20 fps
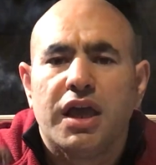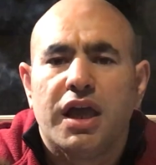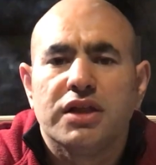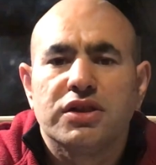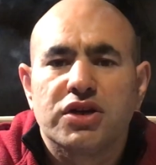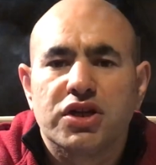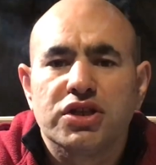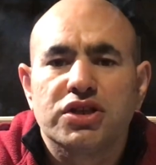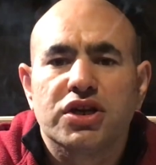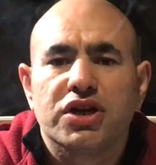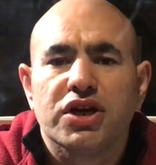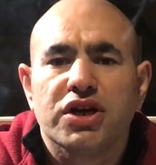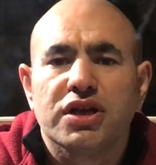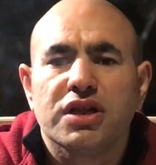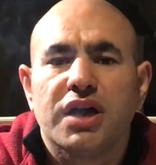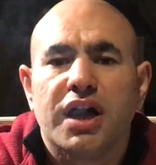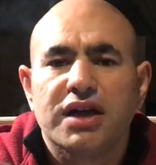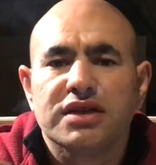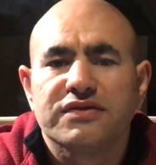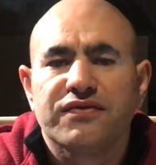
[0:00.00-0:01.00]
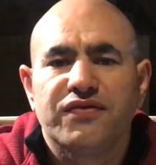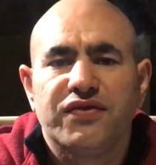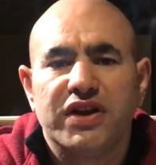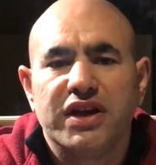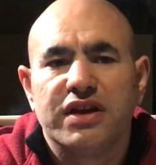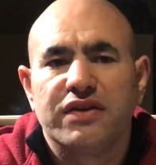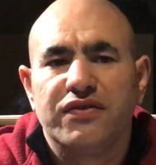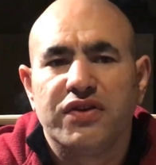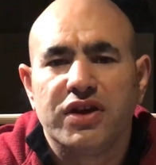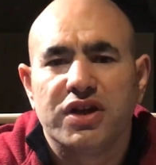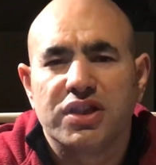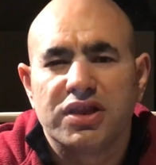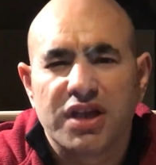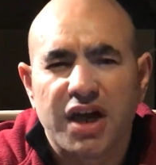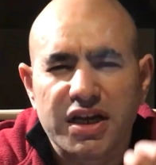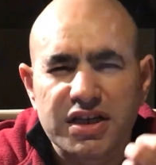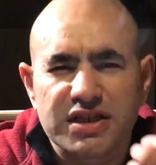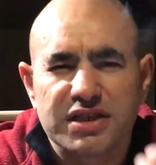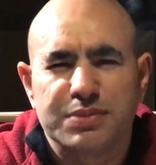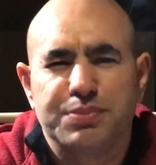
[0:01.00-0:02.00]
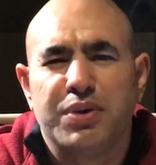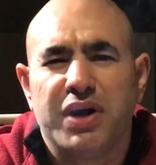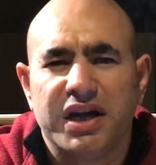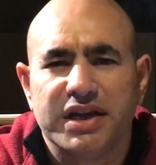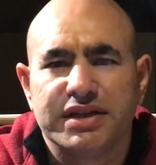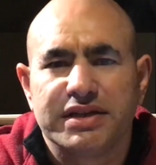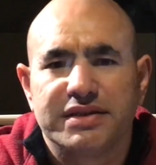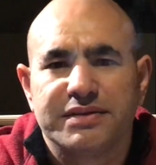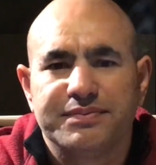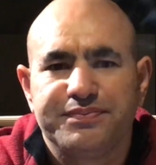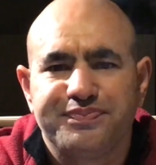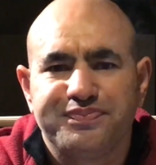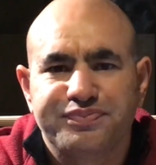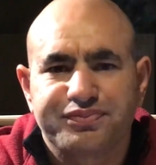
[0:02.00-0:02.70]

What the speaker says: And retrohale has very, very nice spice.